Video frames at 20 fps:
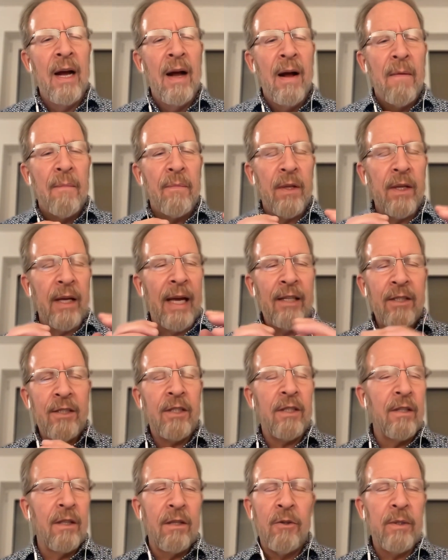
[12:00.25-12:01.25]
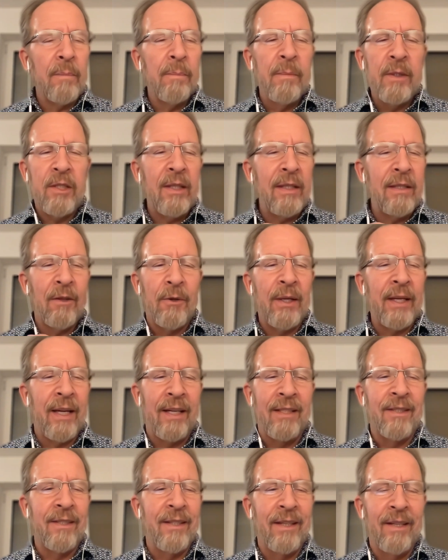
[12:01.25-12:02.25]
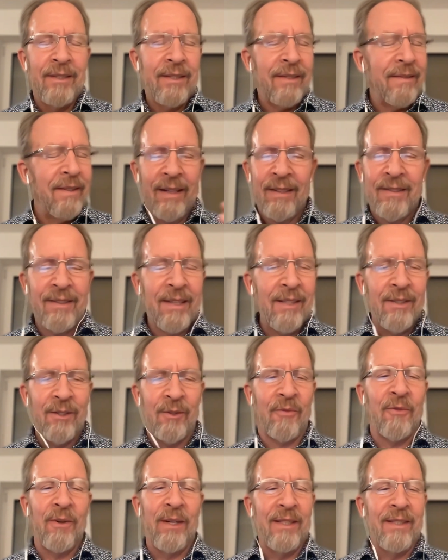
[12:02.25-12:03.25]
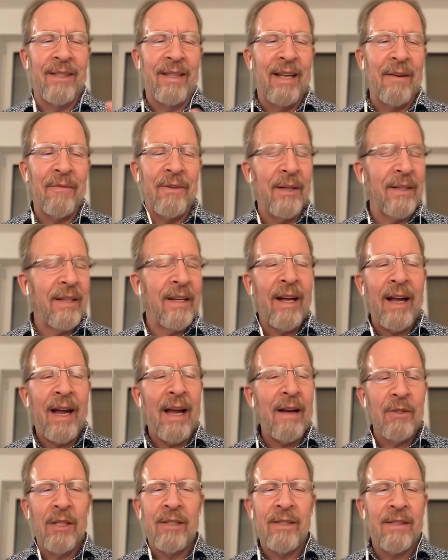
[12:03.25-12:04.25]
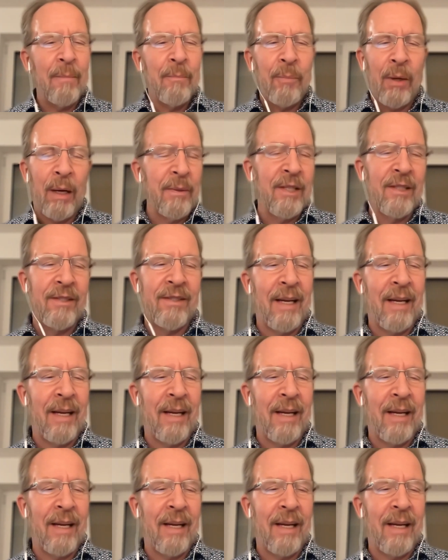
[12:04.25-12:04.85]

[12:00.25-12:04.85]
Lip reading: The machine learning engineers, there are tons of friends in that field, and I have probably the same